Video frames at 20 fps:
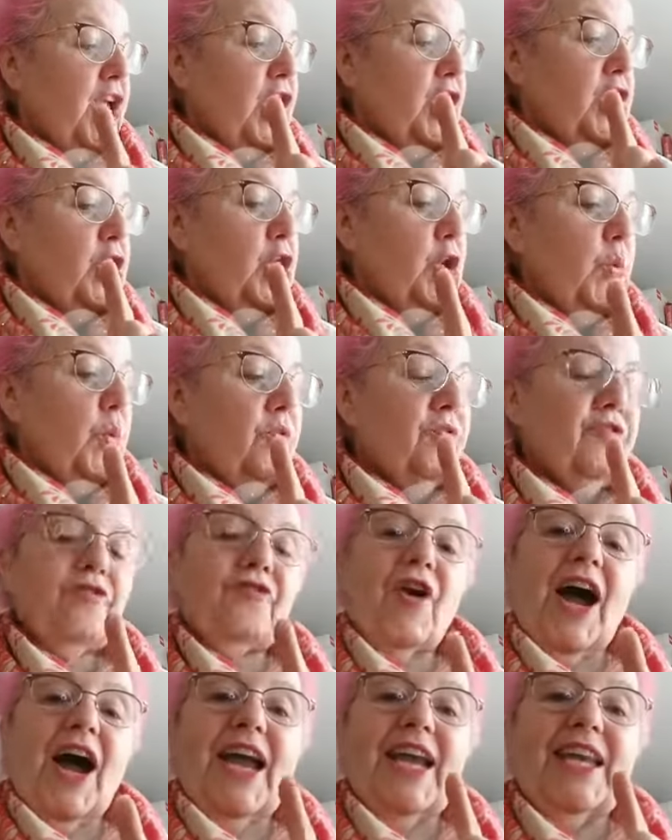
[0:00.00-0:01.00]
You will
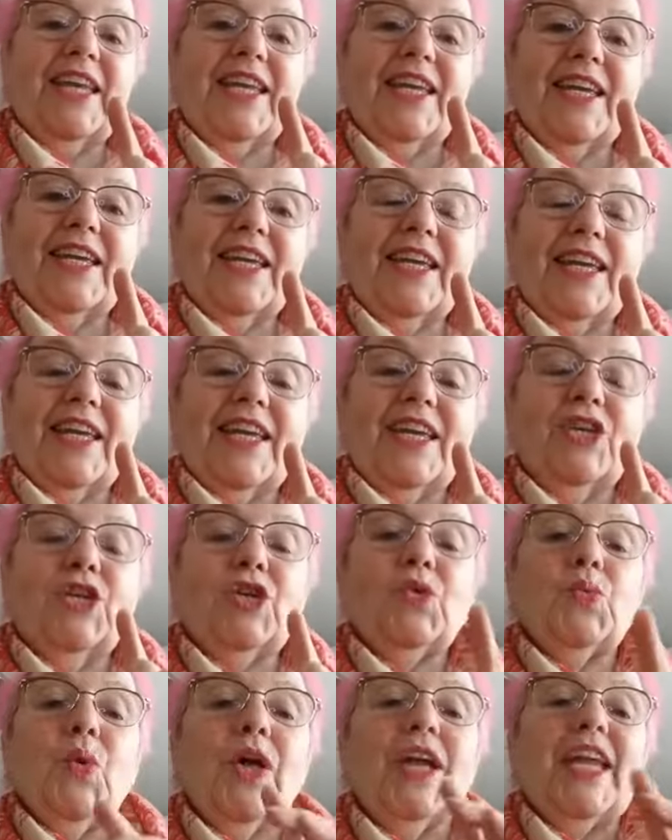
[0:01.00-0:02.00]
find,
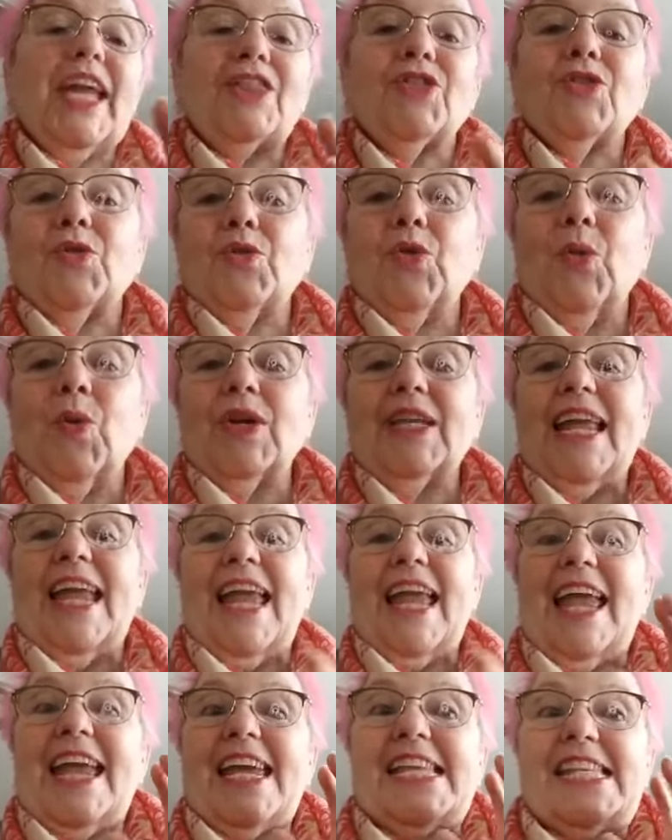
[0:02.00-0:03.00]
you will get through it.
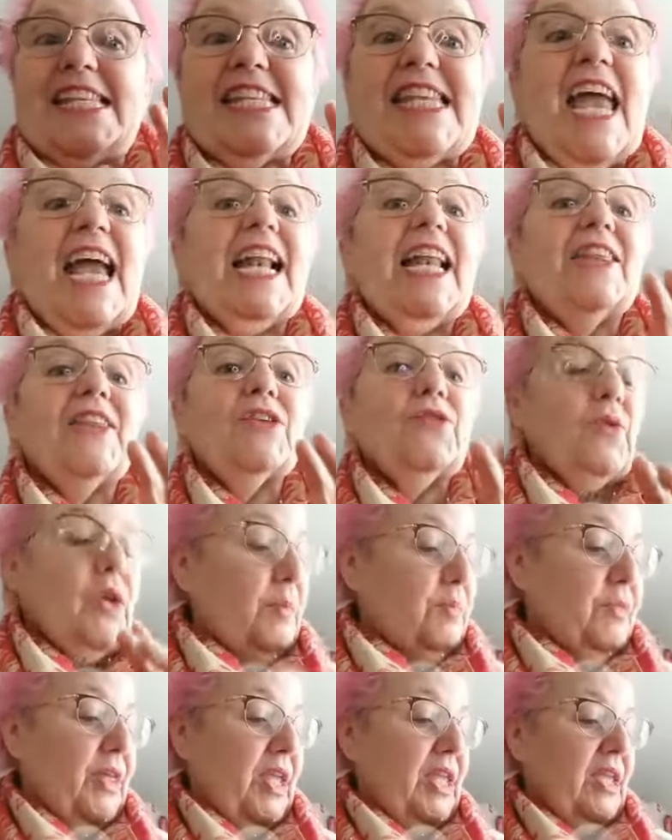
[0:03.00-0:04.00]
Exactly, that's what I'm
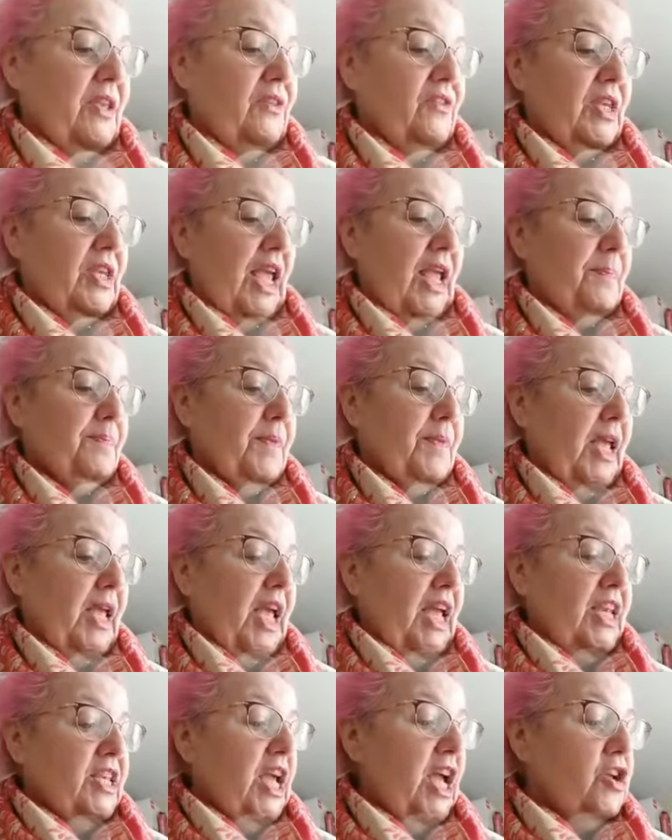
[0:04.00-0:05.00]
thinking today.
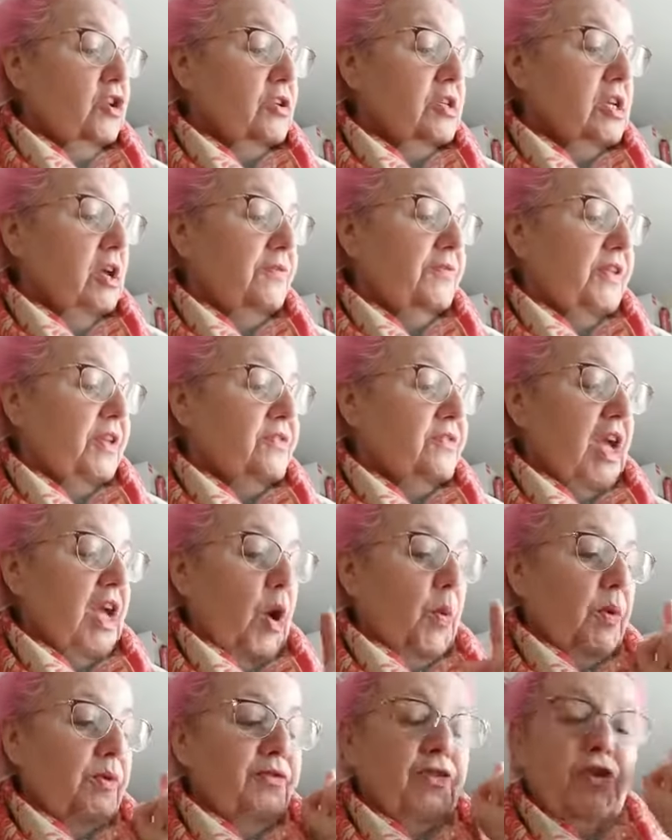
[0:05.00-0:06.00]
Tell yourself this, I
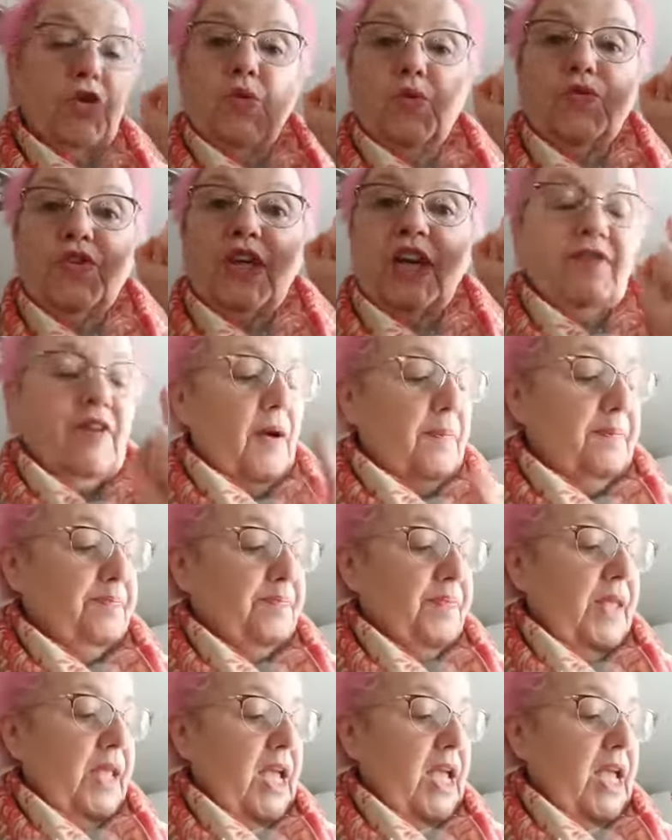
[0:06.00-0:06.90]
refuse to give up